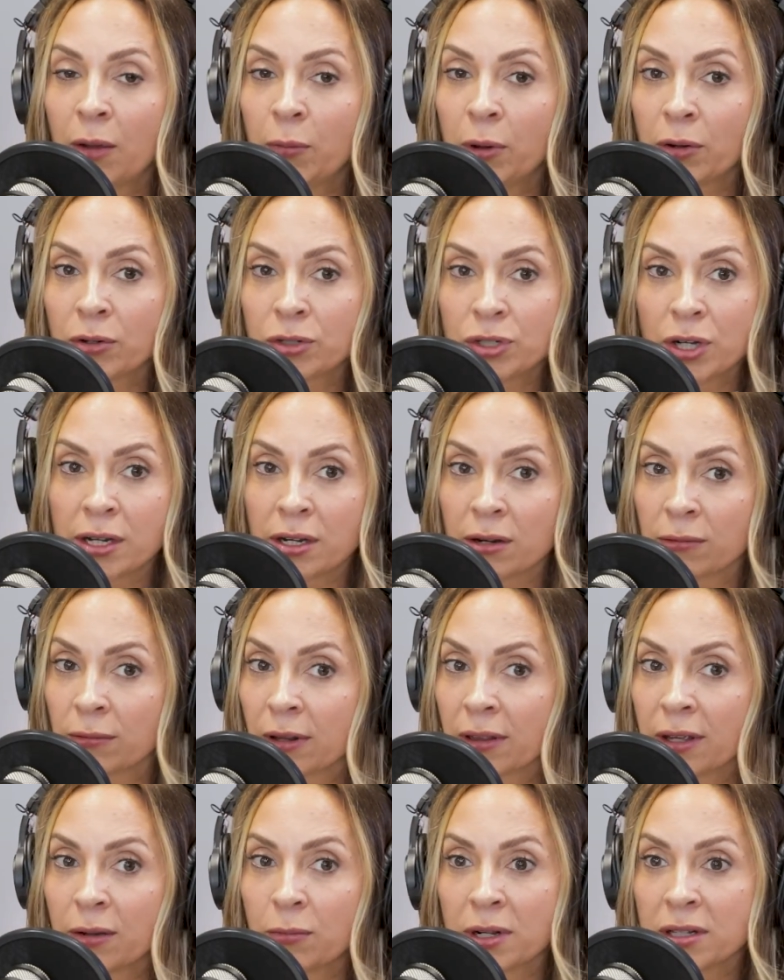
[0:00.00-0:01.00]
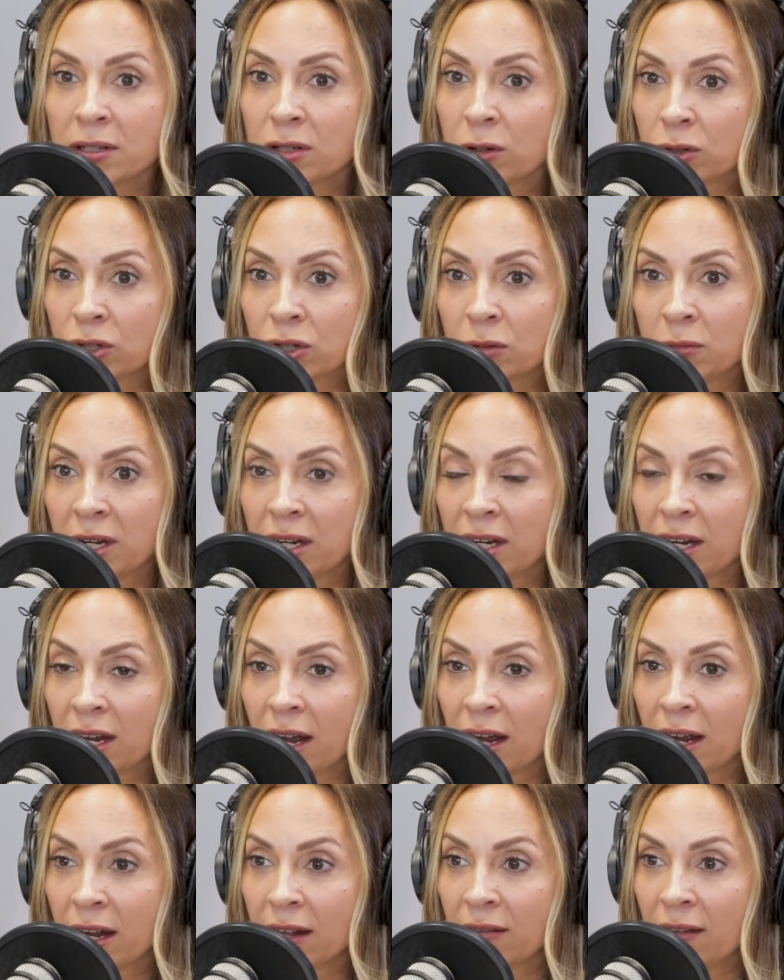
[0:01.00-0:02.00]
And we were trying to really win social media,
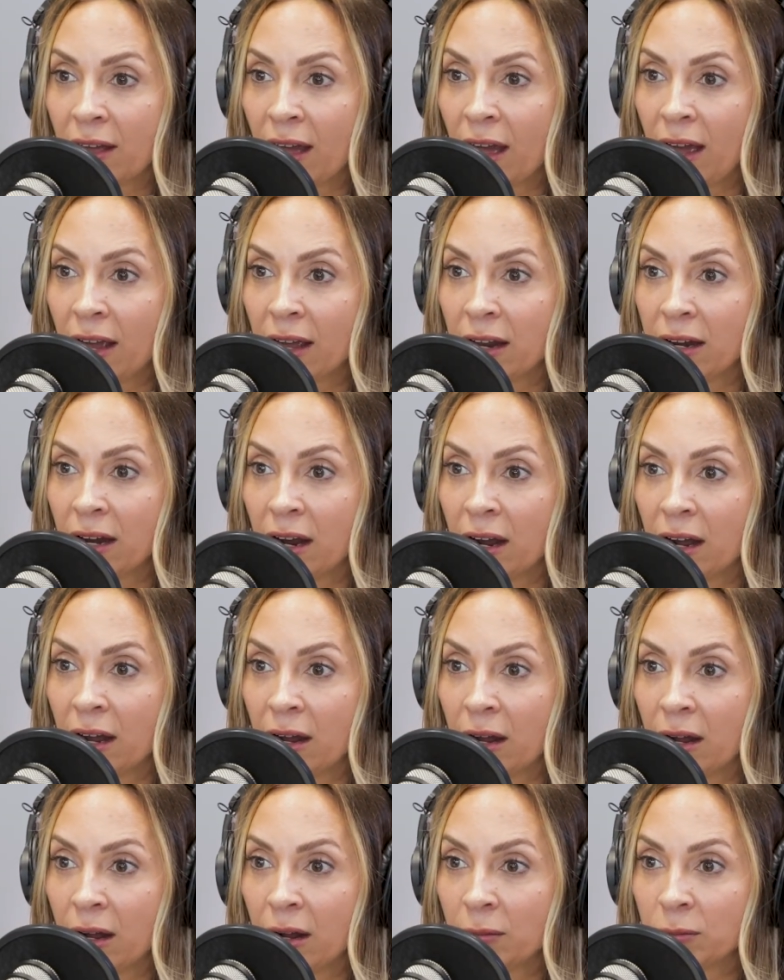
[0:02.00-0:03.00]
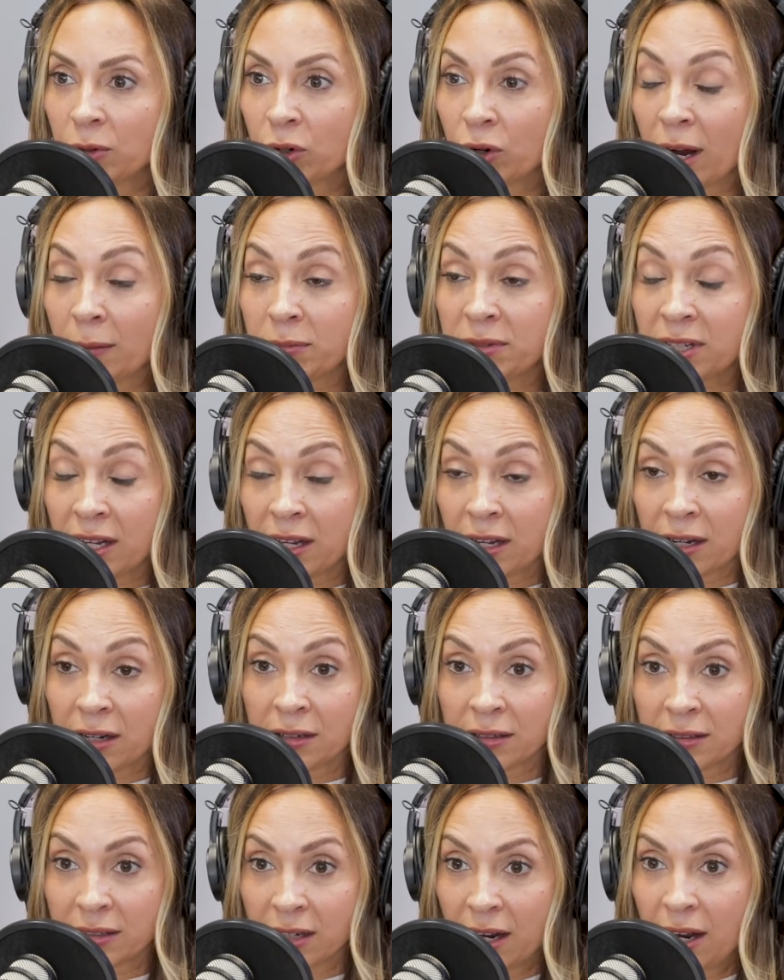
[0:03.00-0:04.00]
and that crept
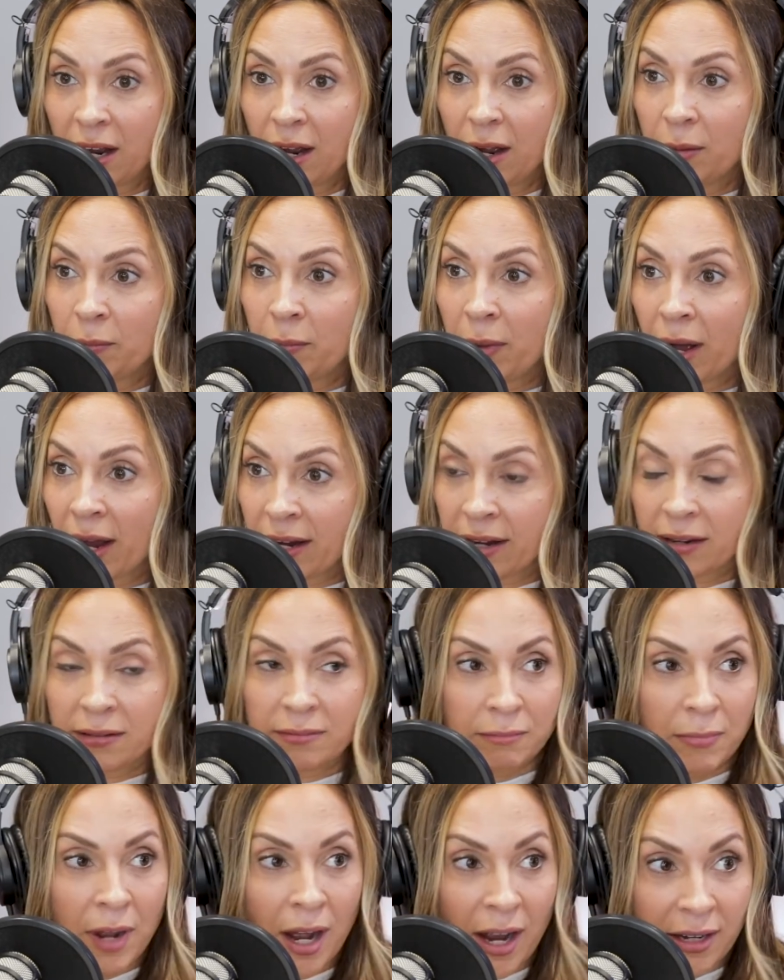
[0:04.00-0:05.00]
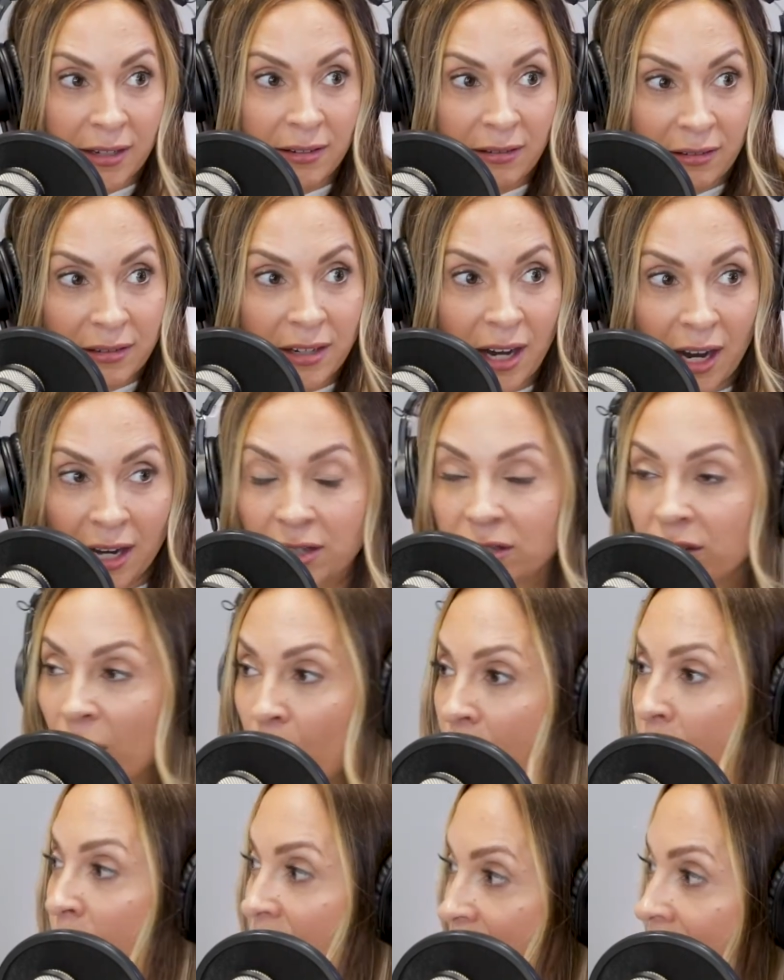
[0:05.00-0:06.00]
in my mind. I
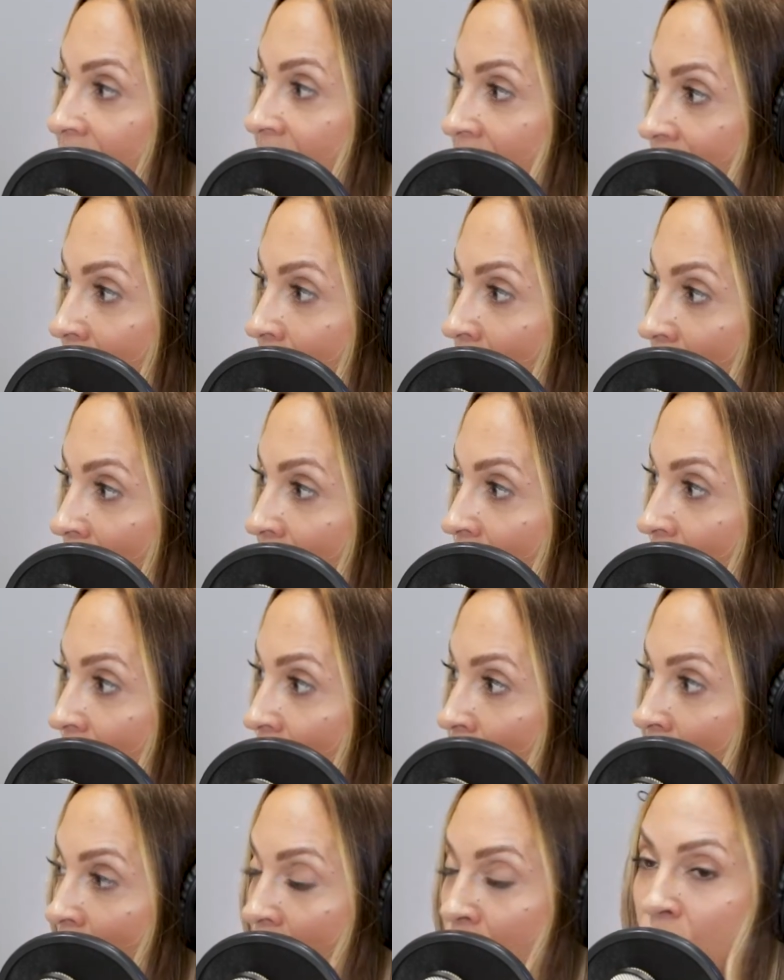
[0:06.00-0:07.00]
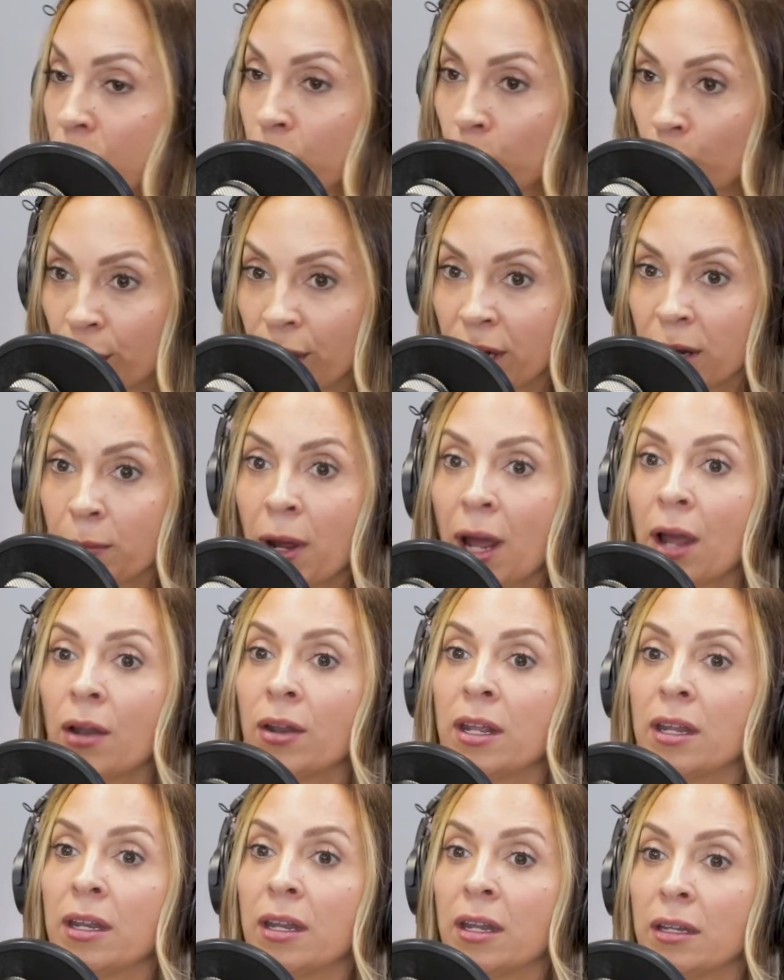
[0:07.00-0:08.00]
was thinking about it too much and worried about it.